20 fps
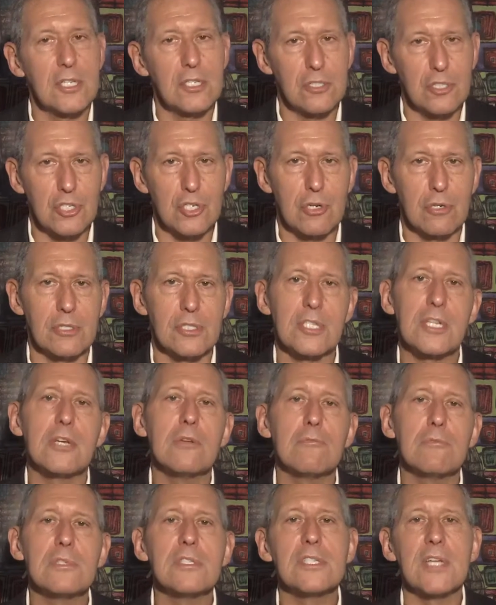the insurance
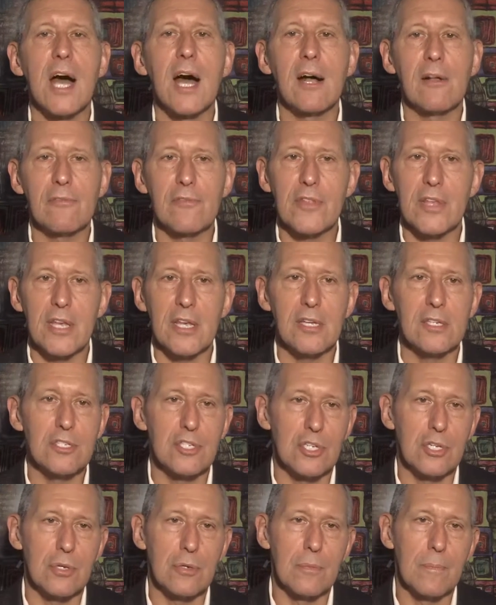can resolve the
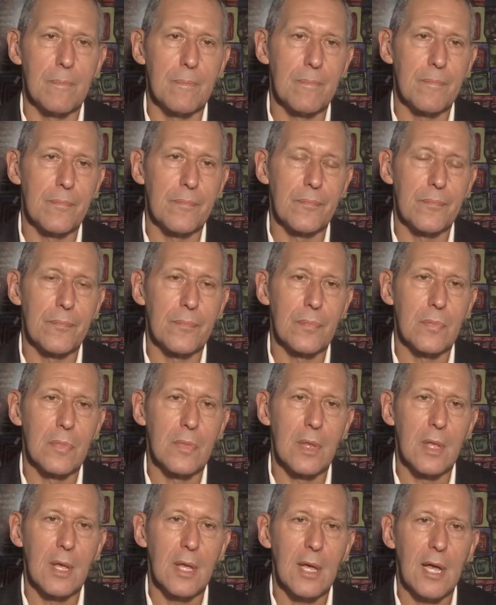issue.
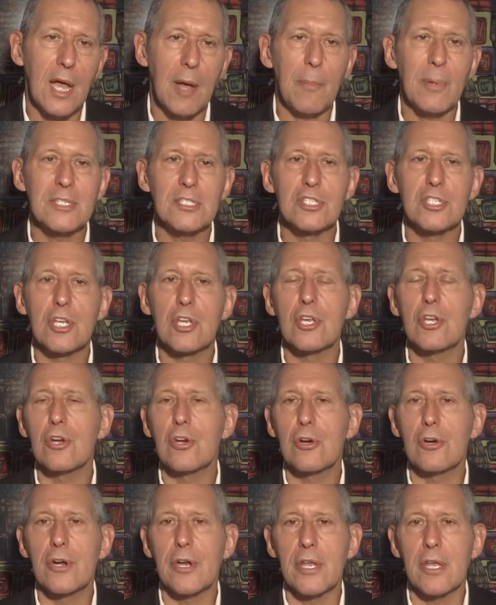How about
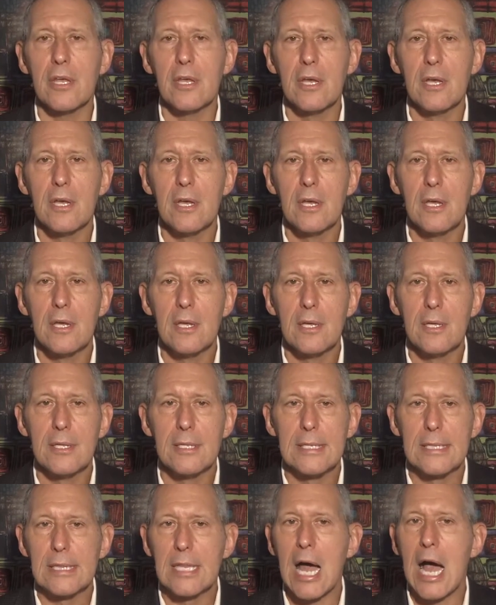security?
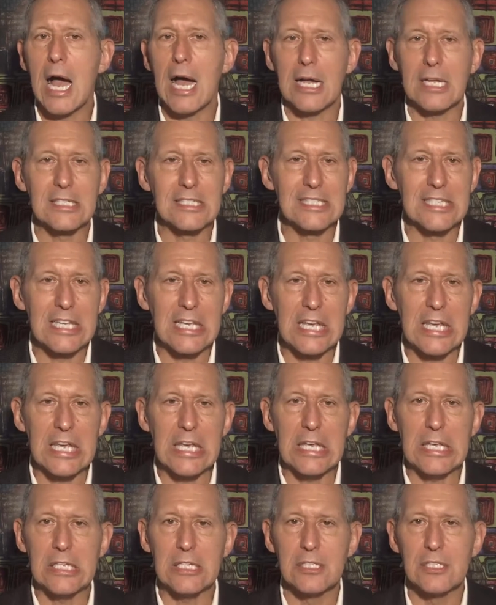Locks,
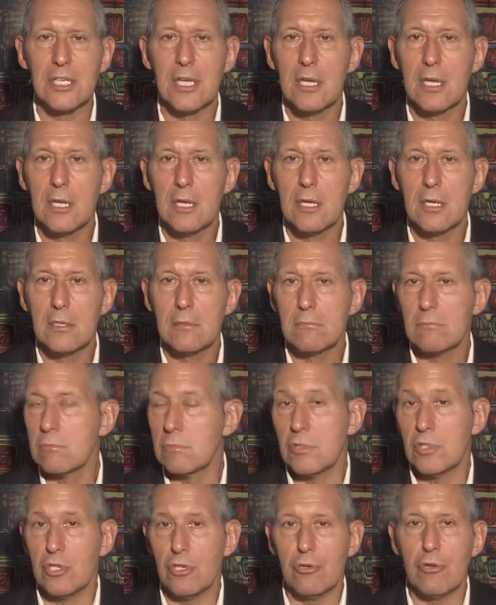keys.
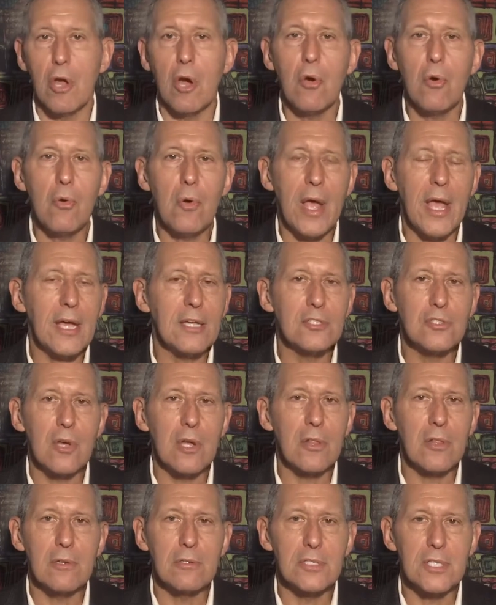Do you know who has
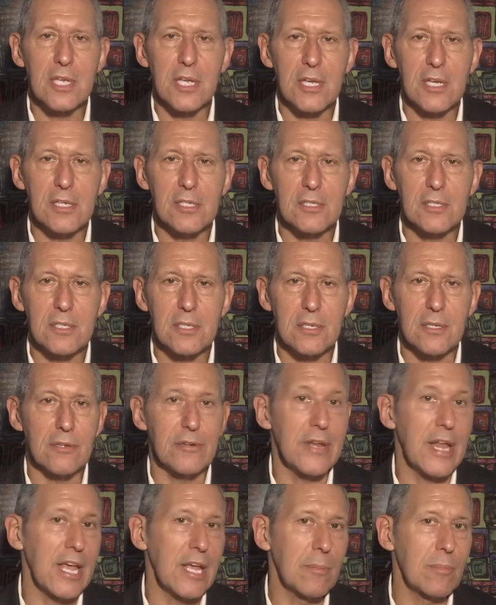all those keys? Your
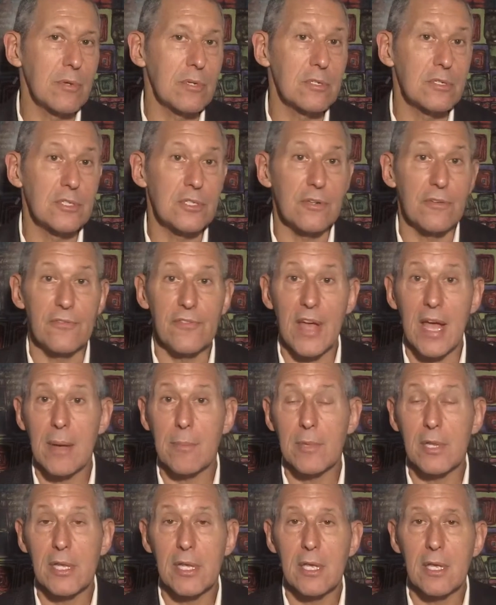neighbors, your
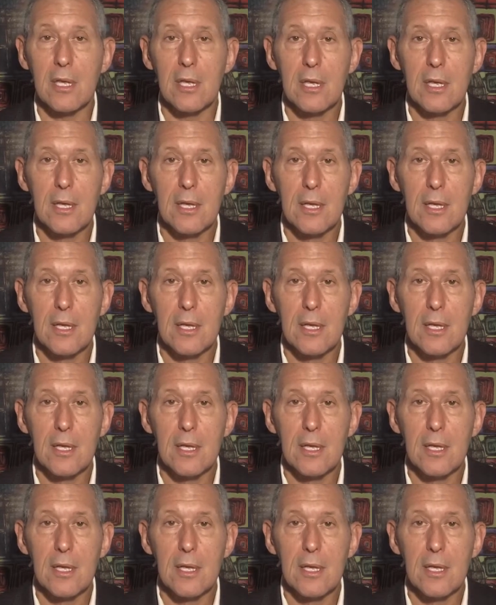family?